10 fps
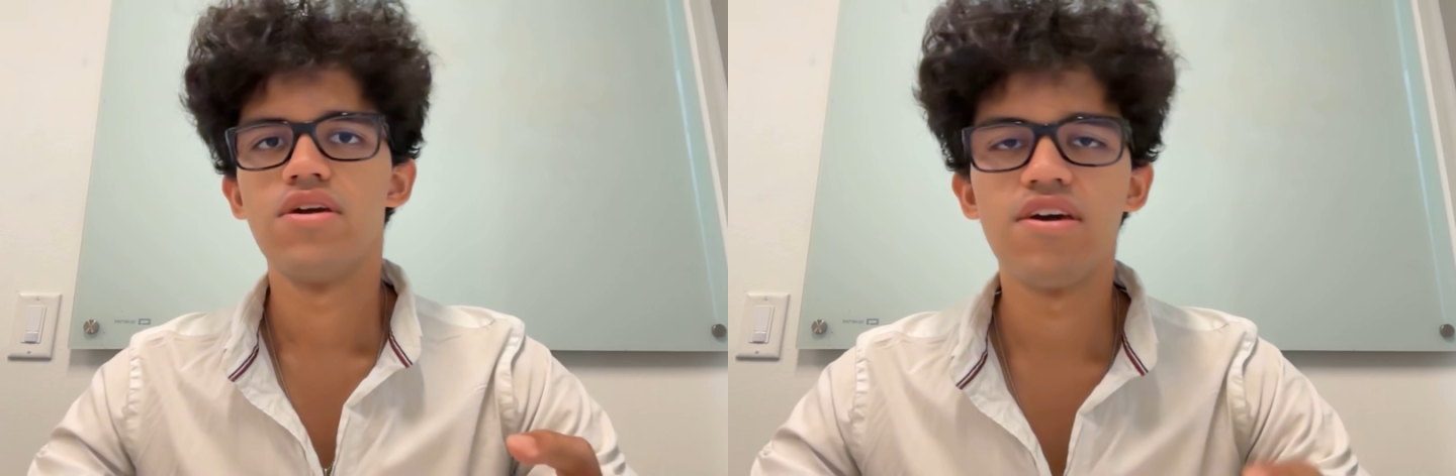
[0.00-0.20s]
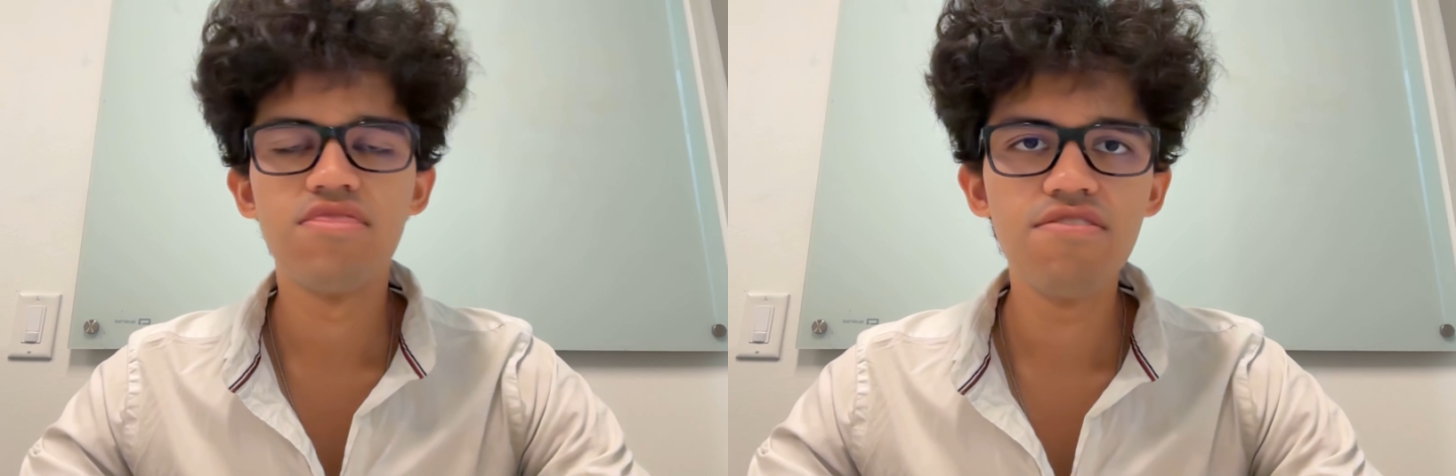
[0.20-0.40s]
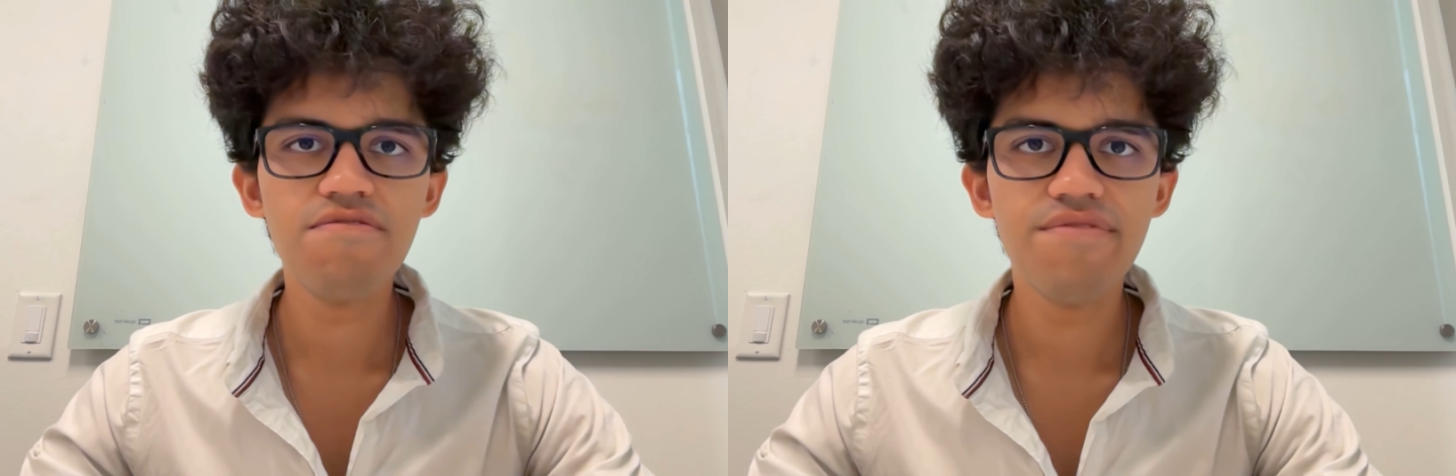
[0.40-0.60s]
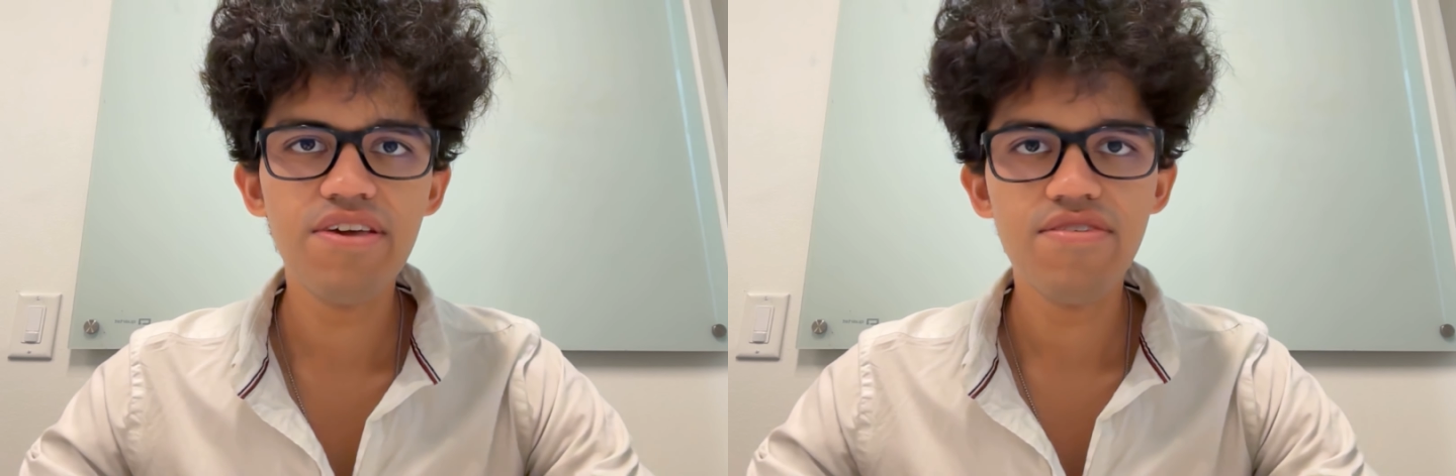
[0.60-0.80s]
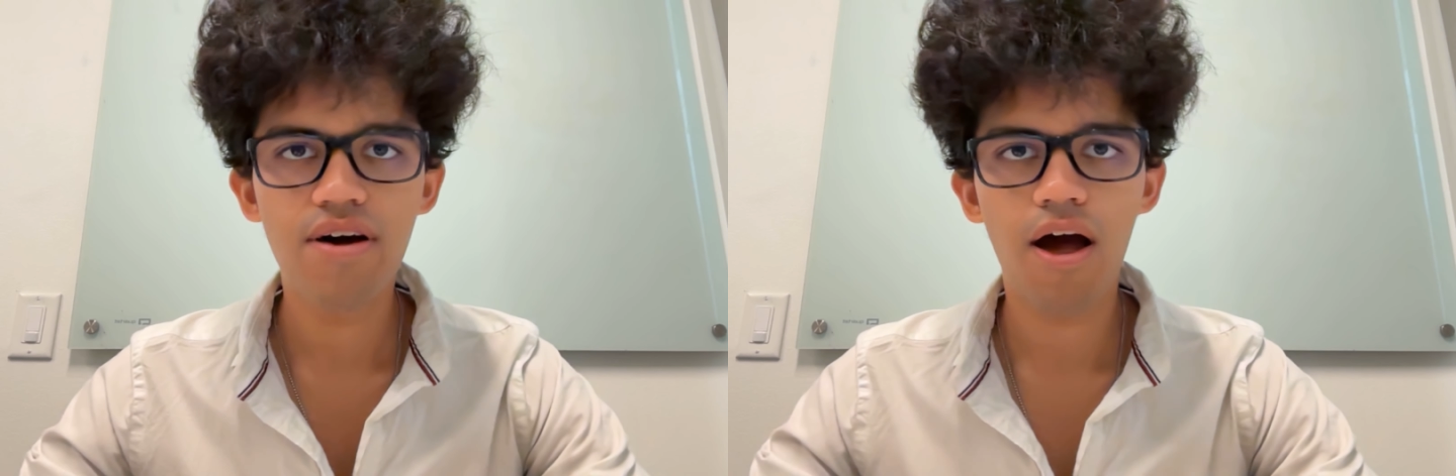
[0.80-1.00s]
In this
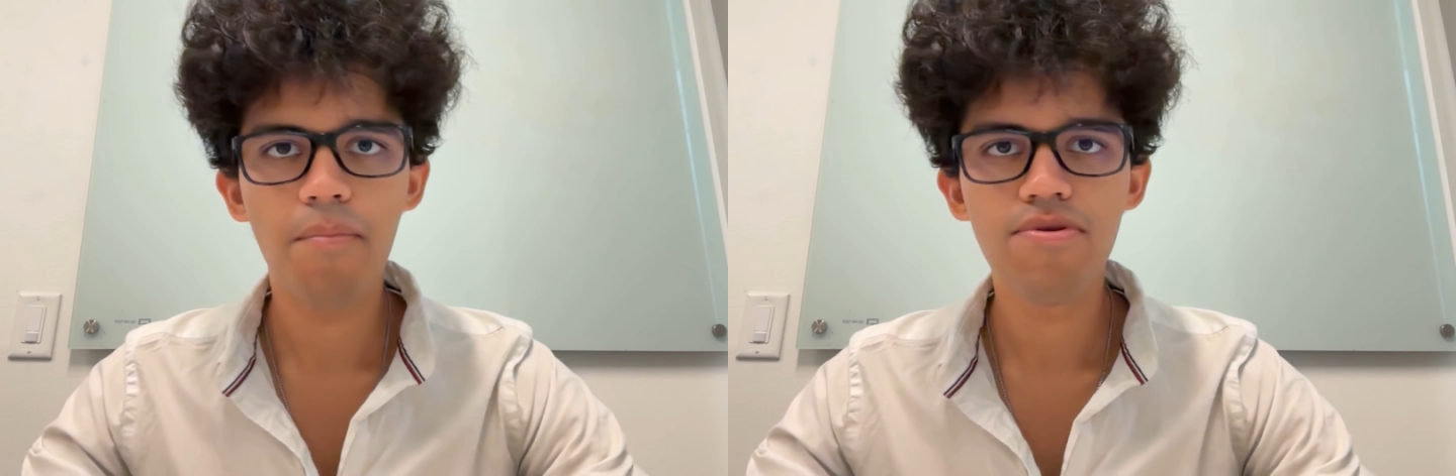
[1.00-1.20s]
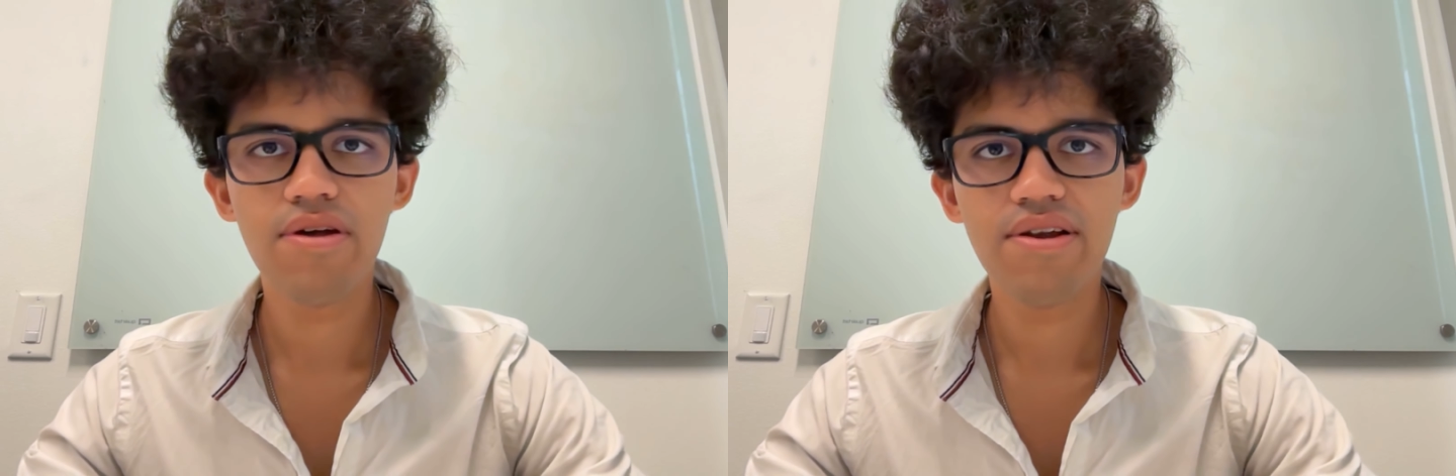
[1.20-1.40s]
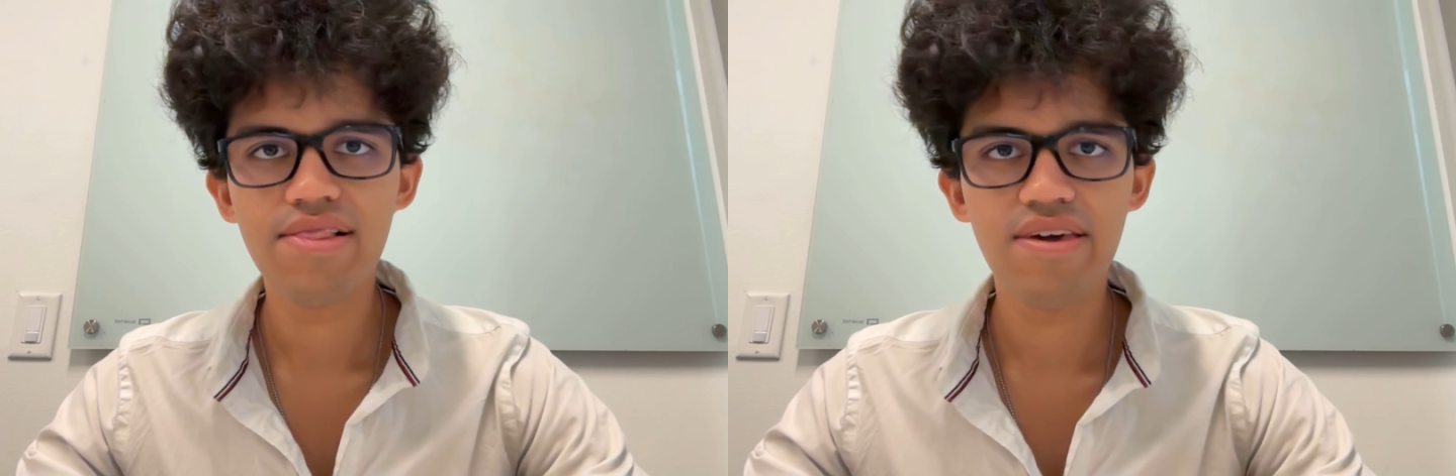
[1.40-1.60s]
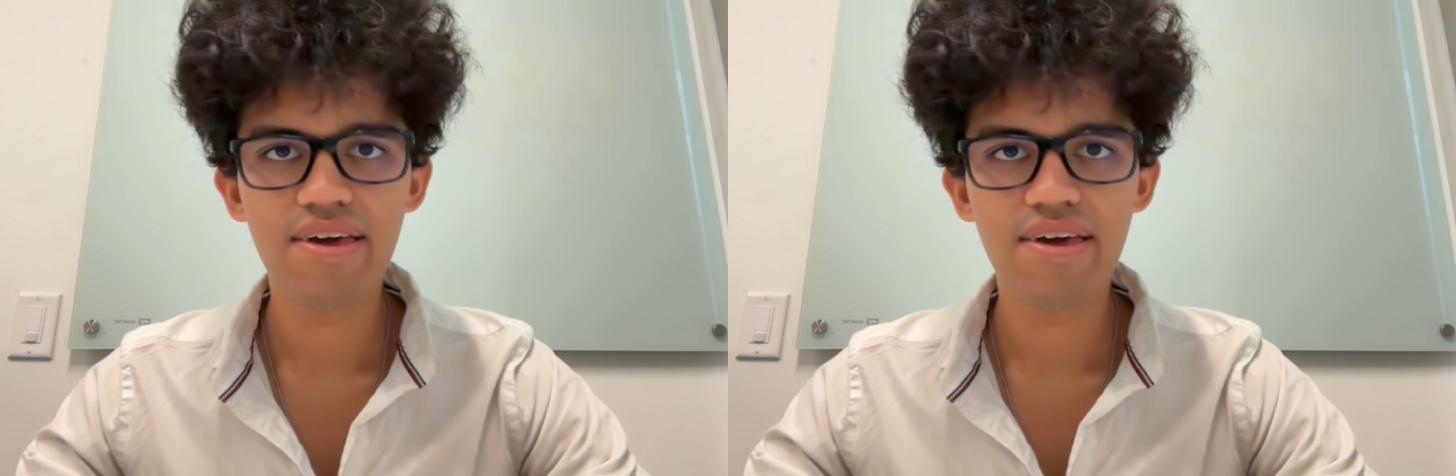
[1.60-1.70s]
video, I'm going to tell you